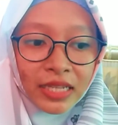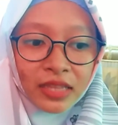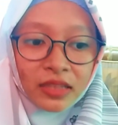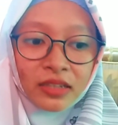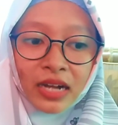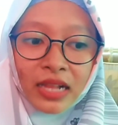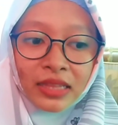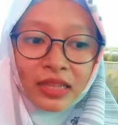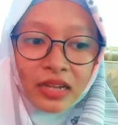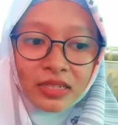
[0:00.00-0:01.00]

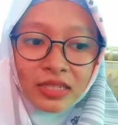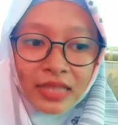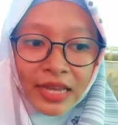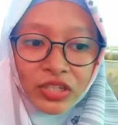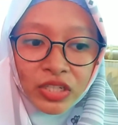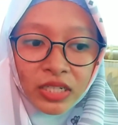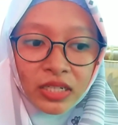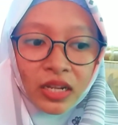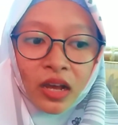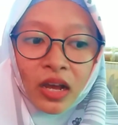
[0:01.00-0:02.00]
literal translation,